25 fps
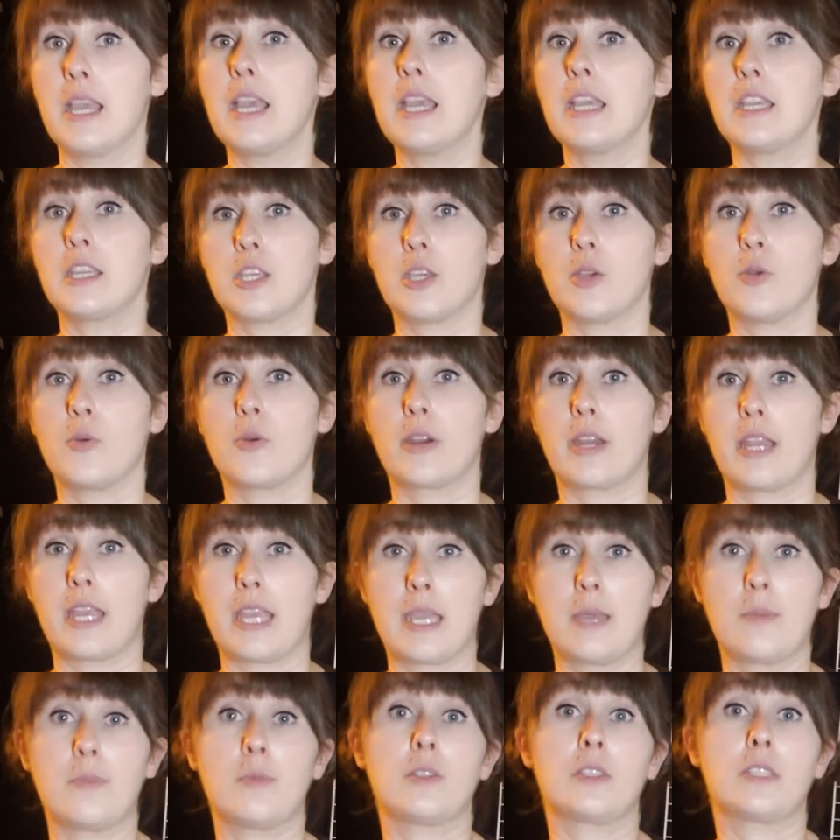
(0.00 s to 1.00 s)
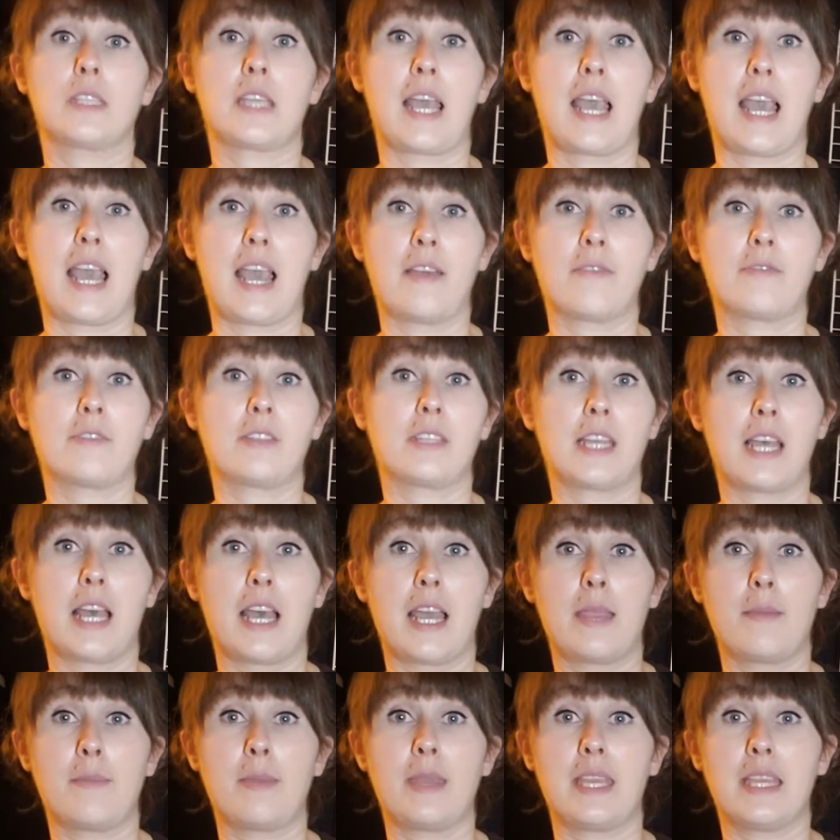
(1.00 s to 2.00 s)
you are able to have
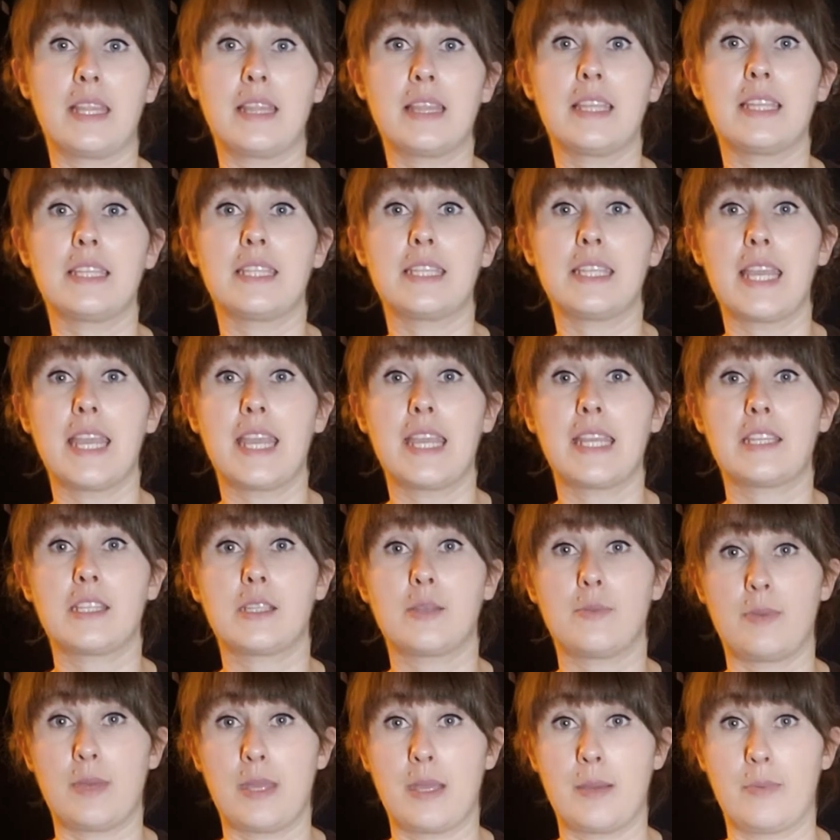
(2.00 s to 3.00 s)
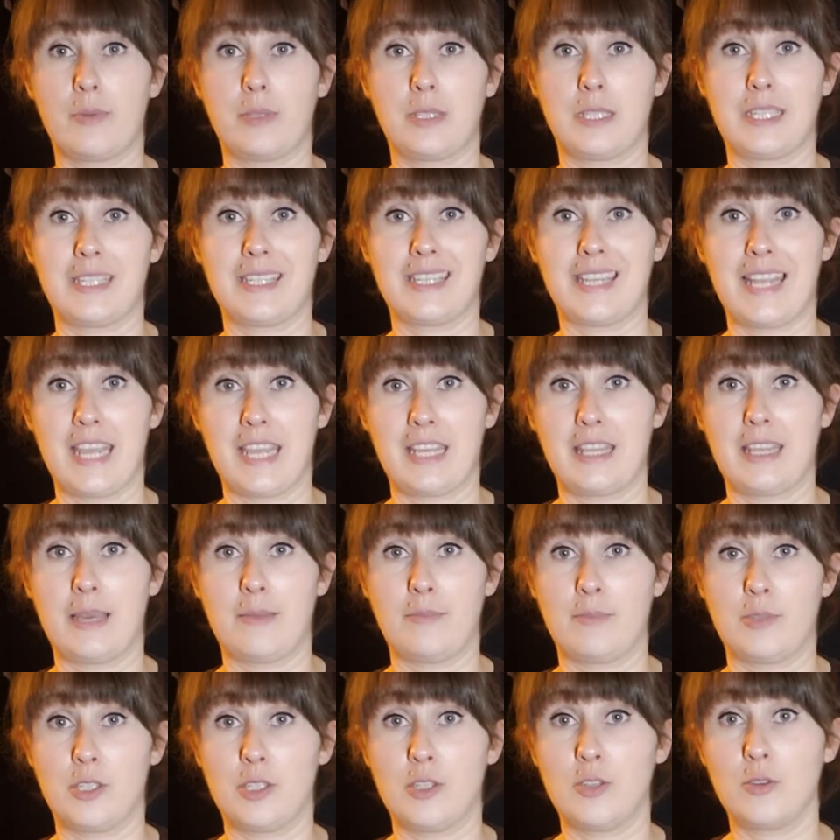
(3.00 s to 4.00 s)
time in the day to be able to take
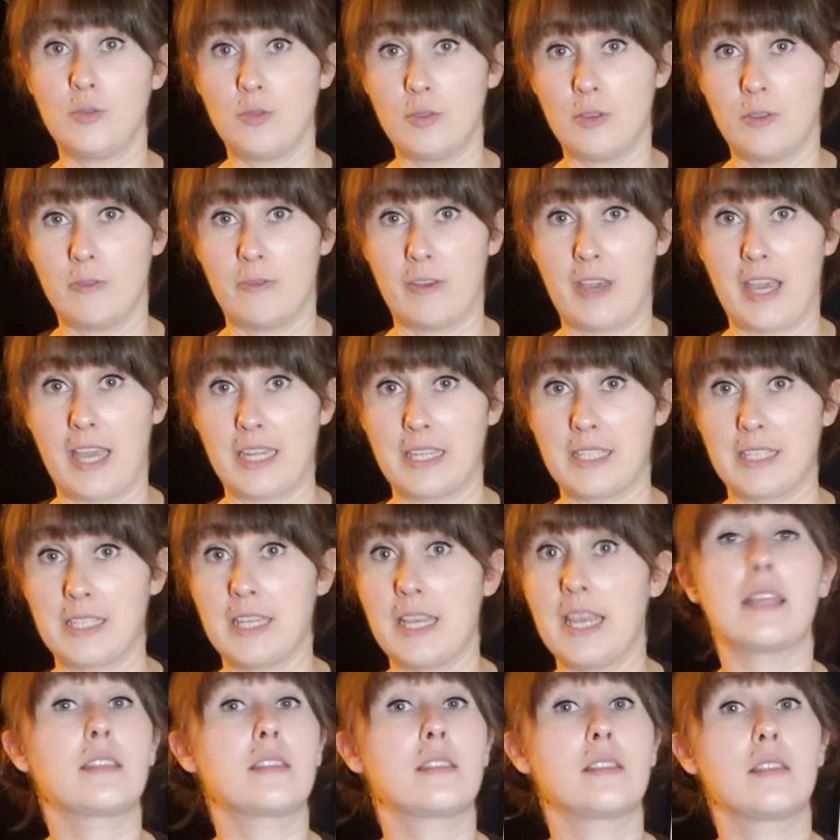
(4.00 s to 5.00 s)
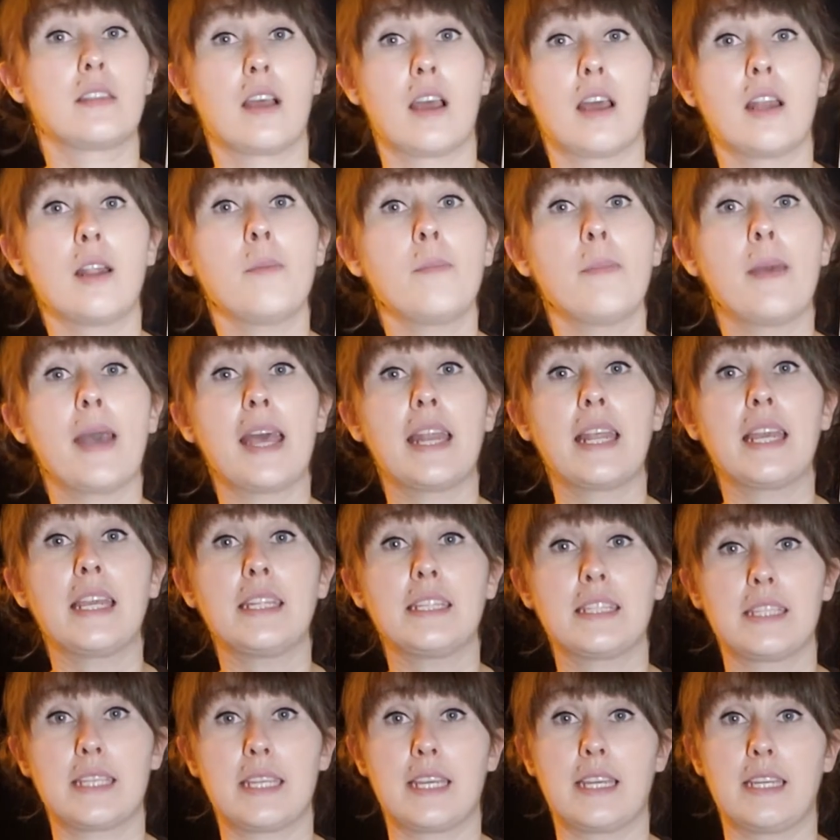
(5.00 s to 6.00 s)
them to the vet. It's not a bad
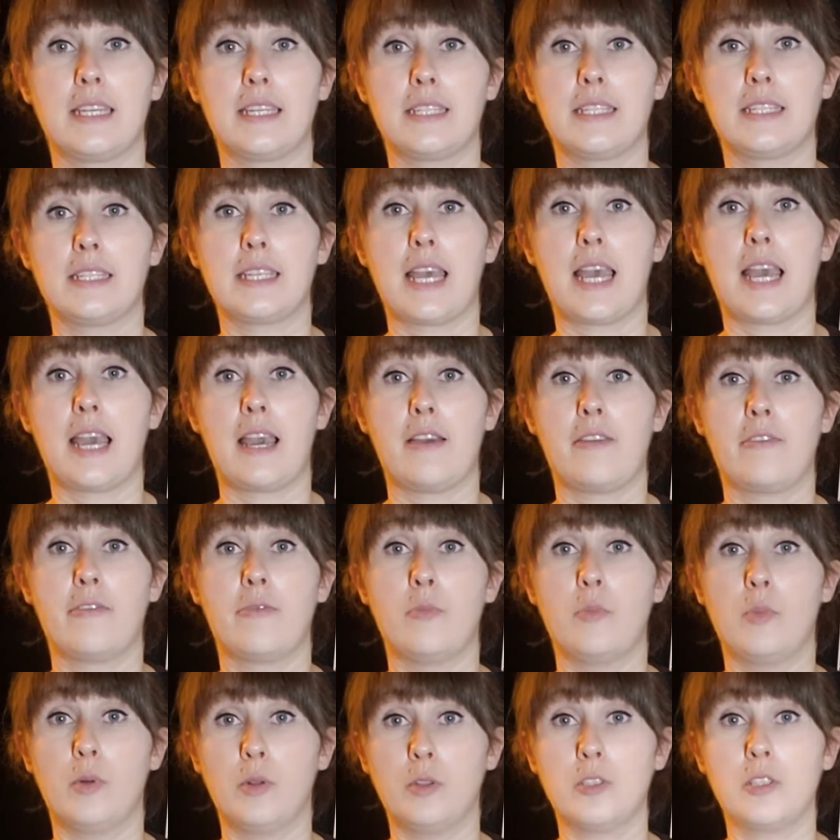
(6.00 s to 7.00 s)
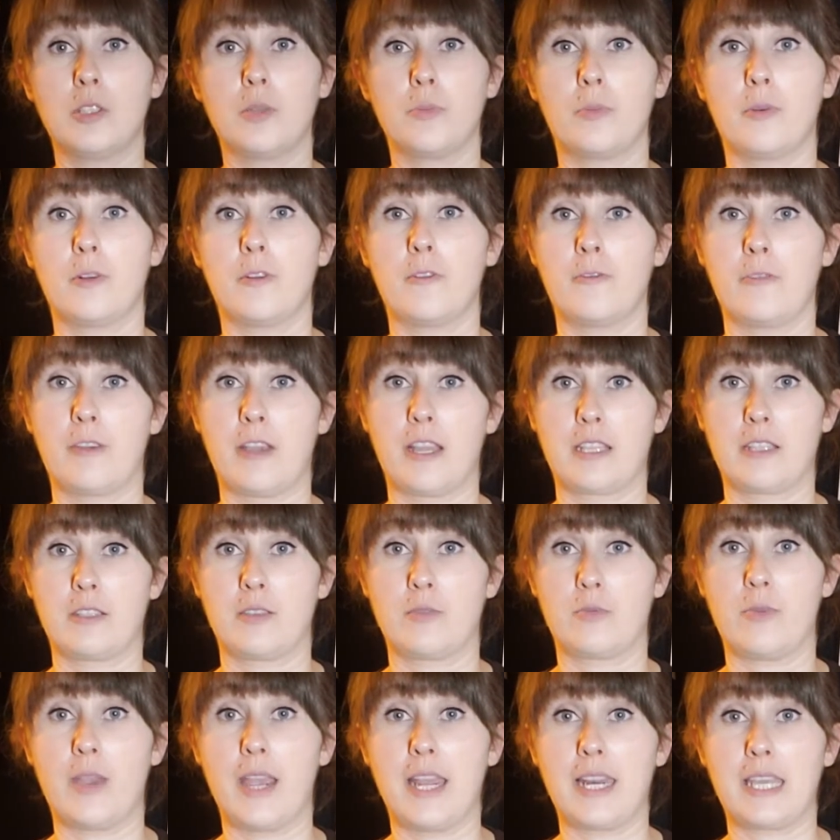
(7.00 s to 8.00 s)
idea to have multiple
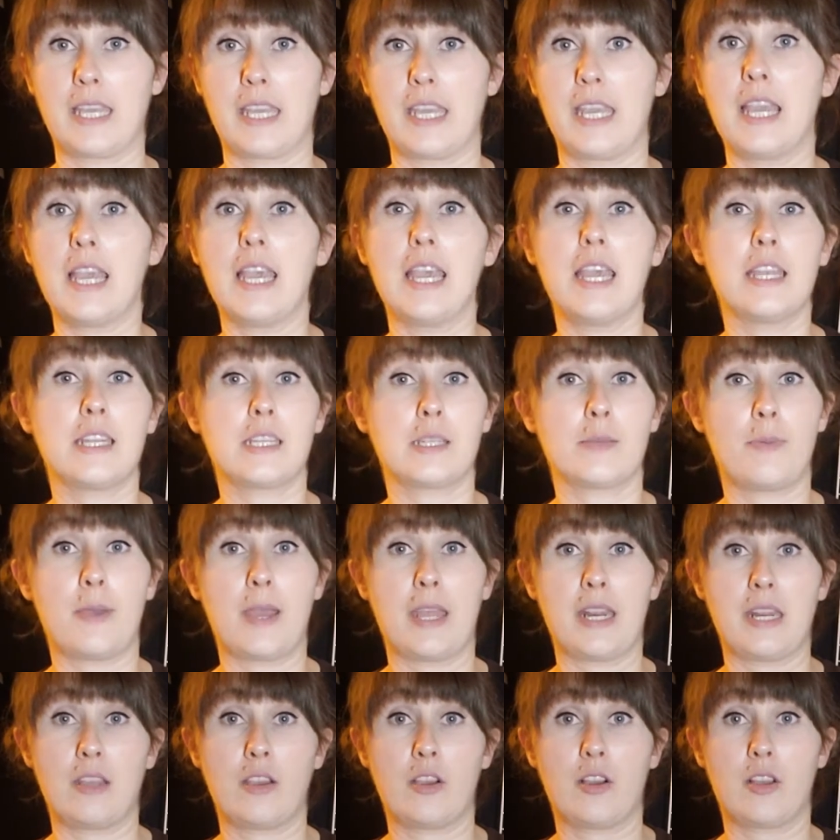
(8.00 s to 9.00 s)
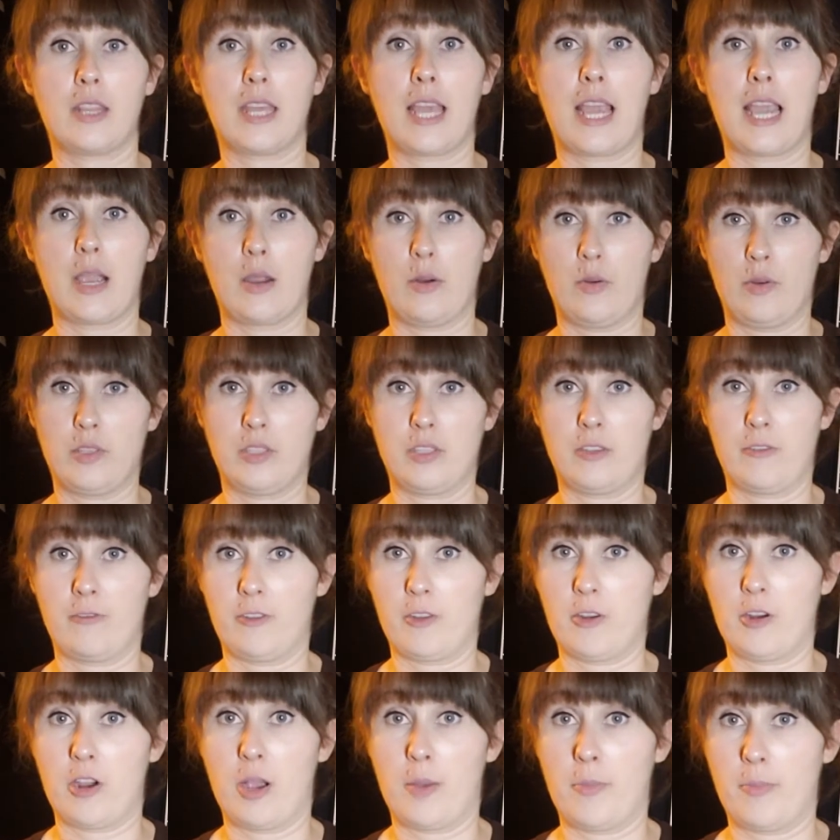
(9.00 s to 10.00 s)
vets ready depending on the hours of
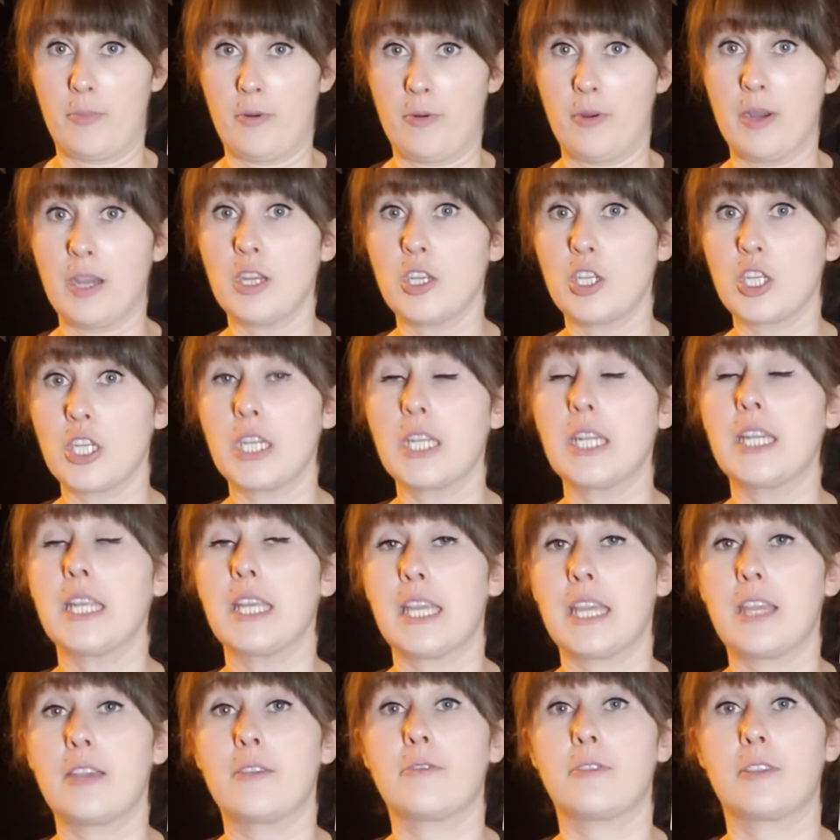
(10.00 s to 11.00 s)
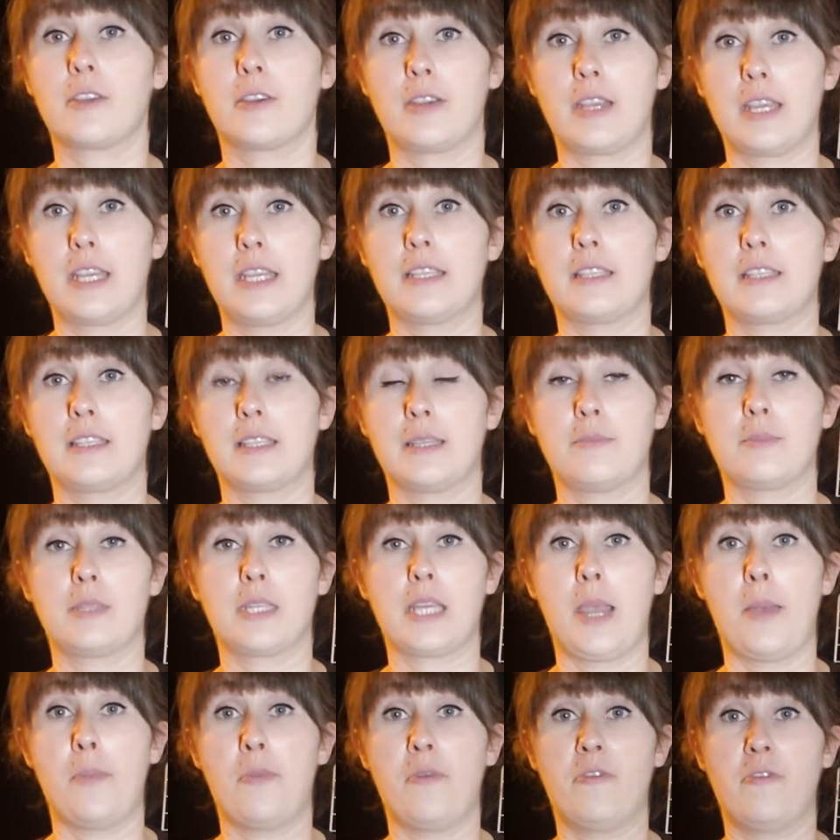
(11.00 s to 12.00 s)
their operation if there is some
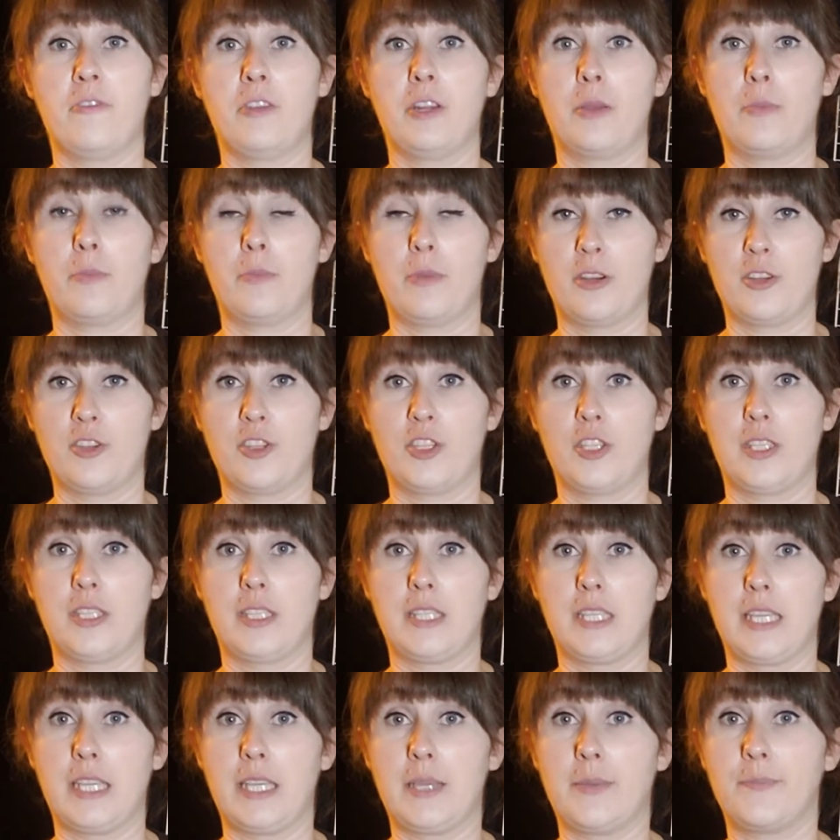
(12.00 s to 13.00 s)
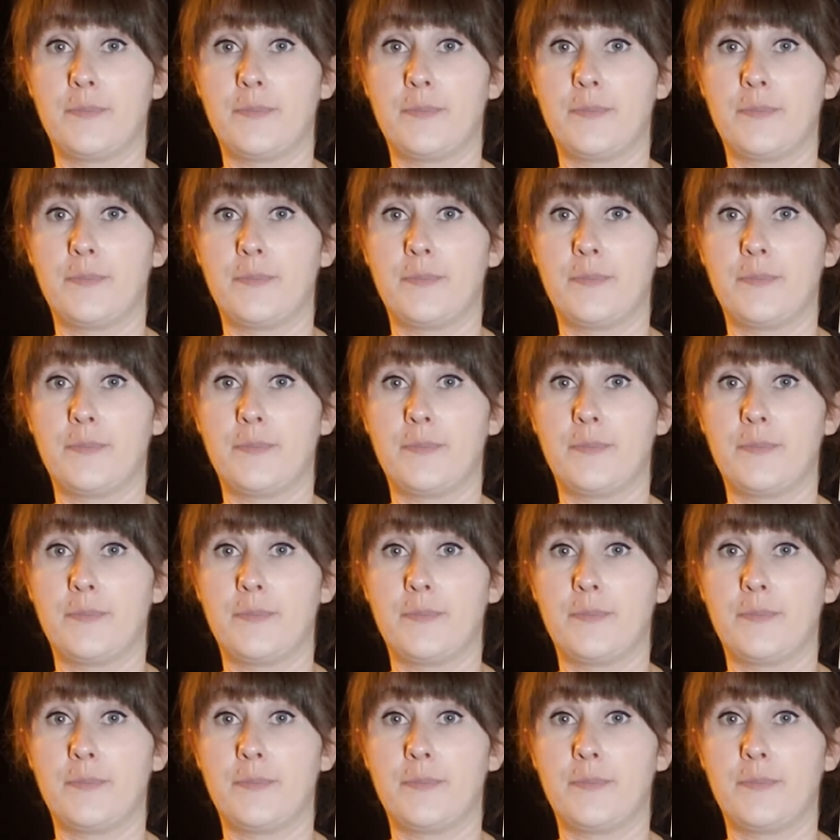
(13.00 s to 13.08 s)
type of an emergency.